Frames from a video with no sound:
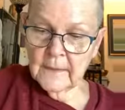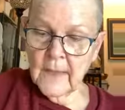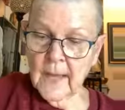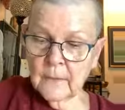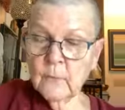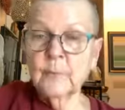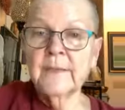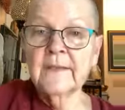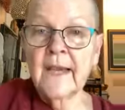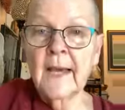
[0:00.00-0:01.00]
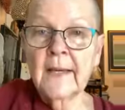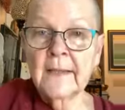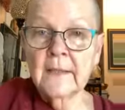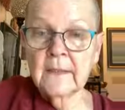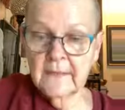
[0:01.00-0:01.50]
a knot will be
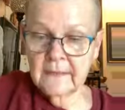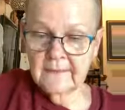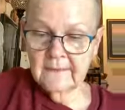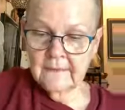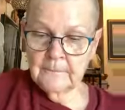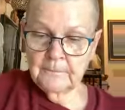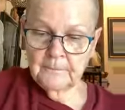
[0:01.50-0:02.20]
tied in us.